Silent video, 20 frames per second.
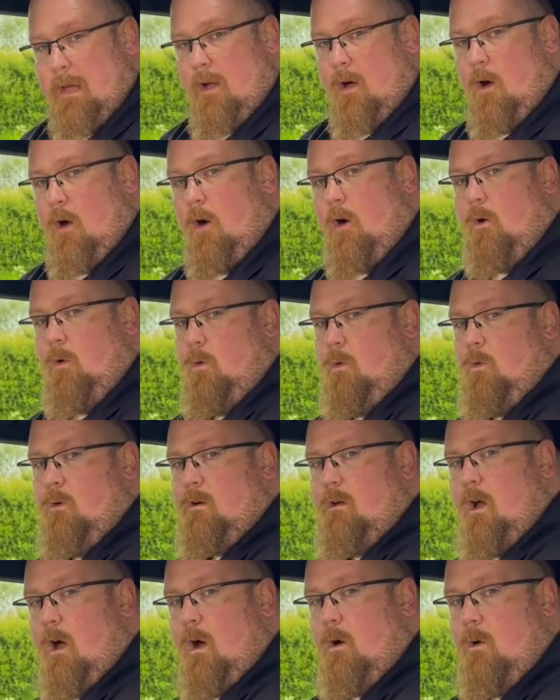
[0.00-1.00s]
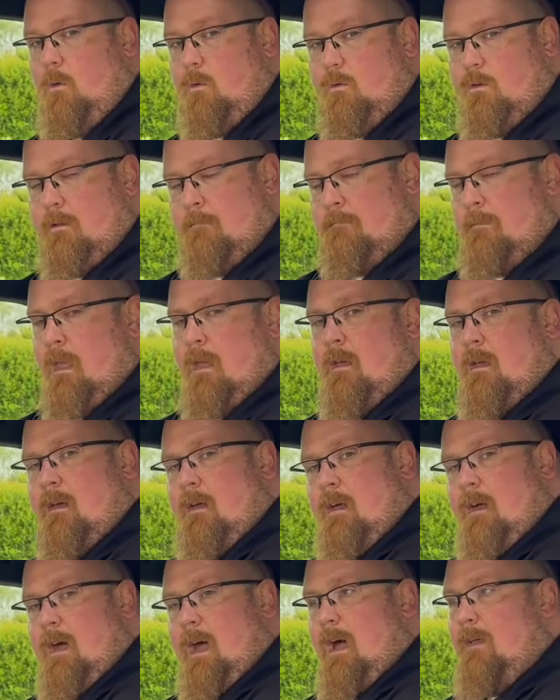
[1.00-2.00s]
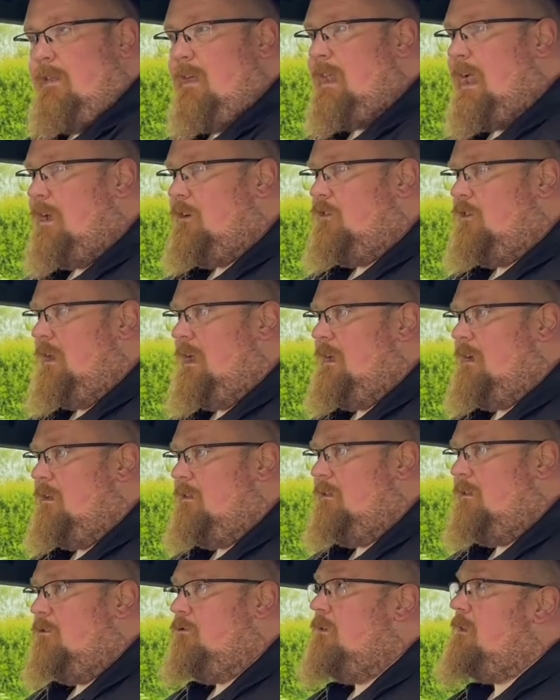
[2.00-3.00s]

hot or cold. And then actually, considering